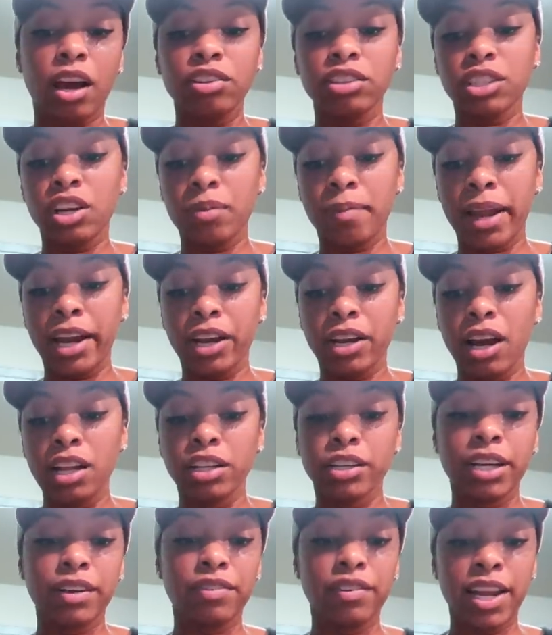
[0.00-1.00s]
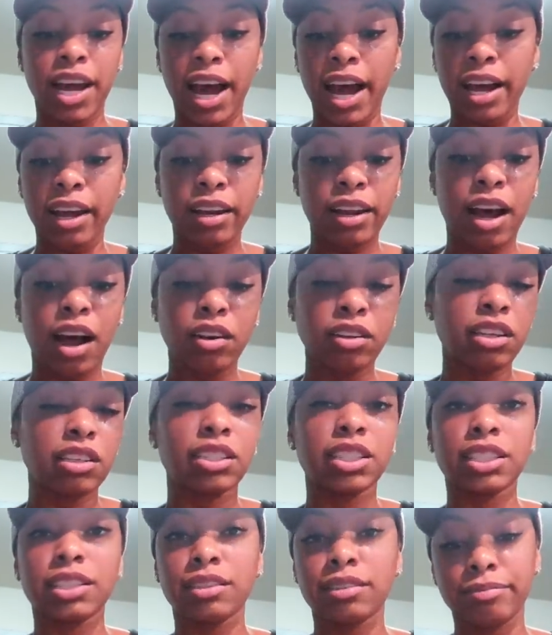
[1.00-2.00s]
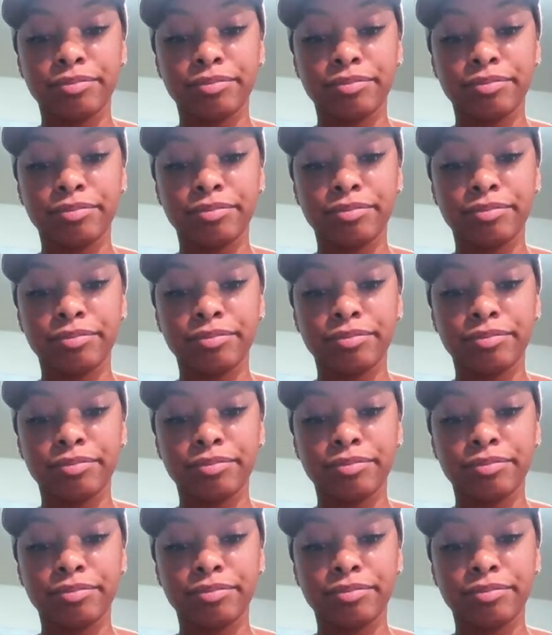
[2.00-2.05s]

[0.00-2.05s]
I'll just go get my hair colored. If not, I'll just